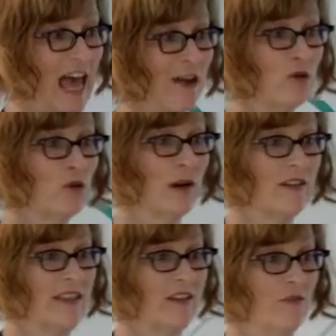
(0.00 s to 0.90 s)
And we were one of
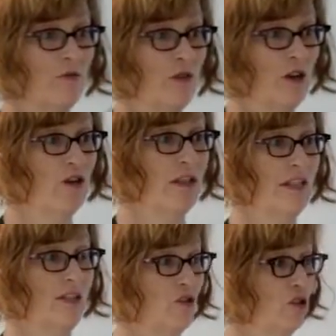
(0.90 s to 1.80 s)
the very
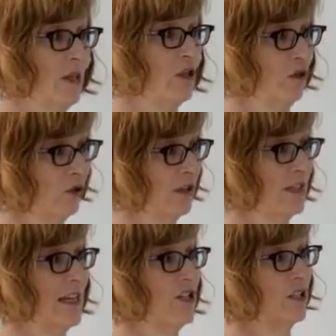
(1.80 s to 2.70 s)
instrumental
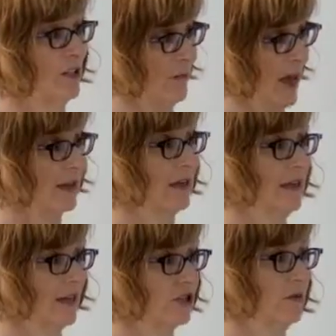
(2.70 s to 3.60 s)
organisations at the back
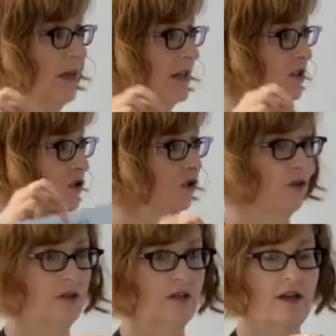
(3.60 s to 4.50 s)
end, actually making sure
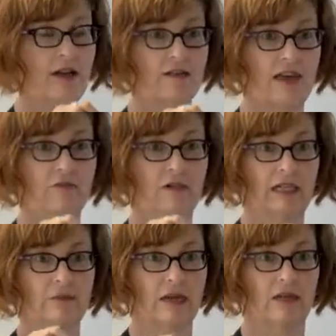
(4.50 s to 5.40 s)
that they
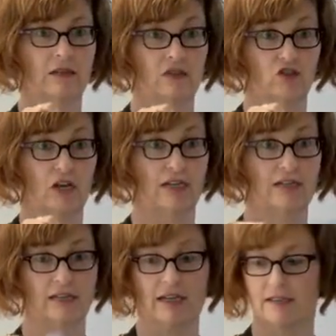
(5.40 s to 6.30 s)
really meet
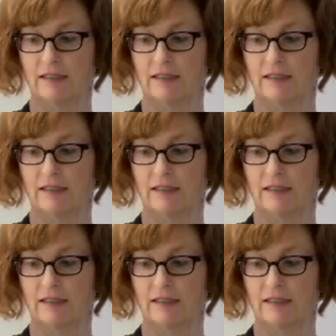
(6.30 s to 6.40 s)
Australia's needs.